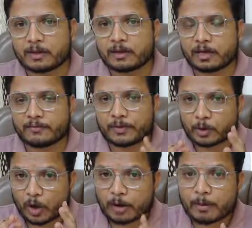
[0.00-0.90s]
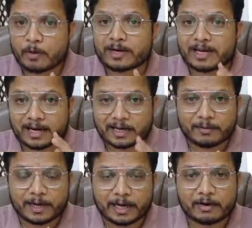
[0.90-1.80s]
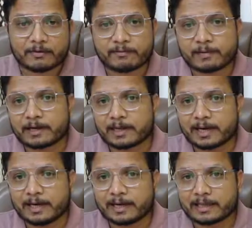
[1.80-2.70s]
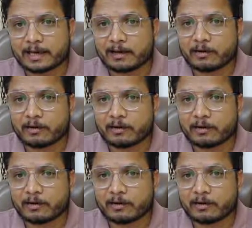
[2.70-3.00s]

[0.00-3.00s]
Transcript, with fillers: If you talk about directivity of reflector antenna